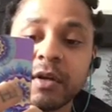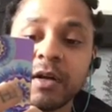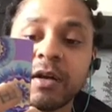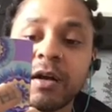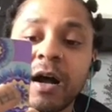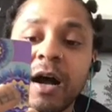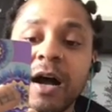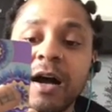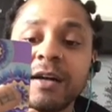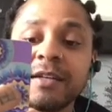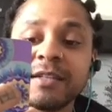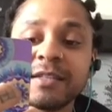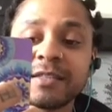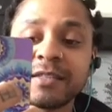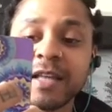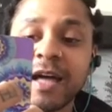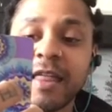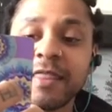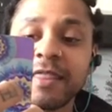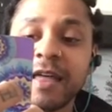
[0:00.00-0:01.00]

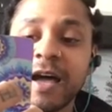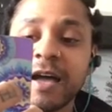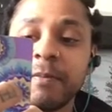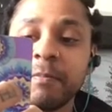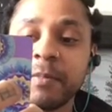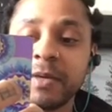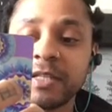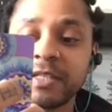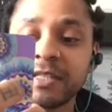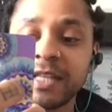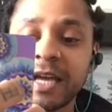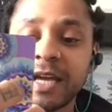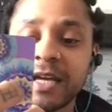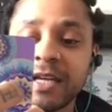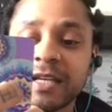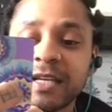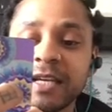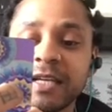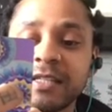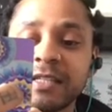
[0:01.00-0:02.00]
a mistake
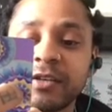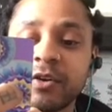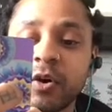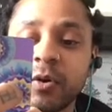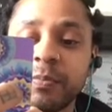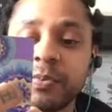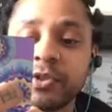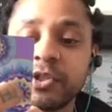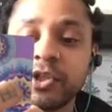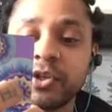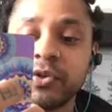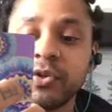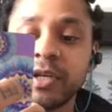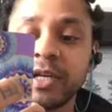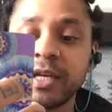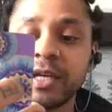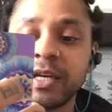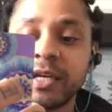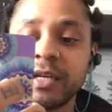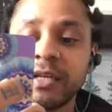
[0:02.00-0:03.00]
is an
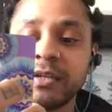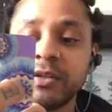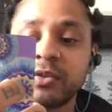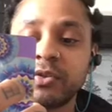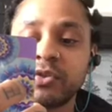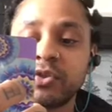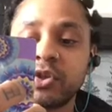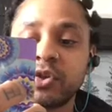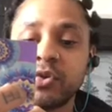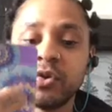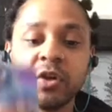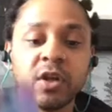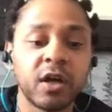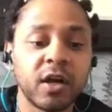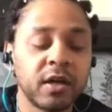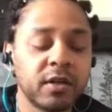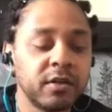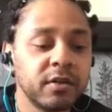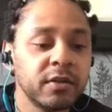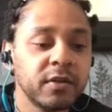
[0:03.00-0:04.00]
opportunity to learn.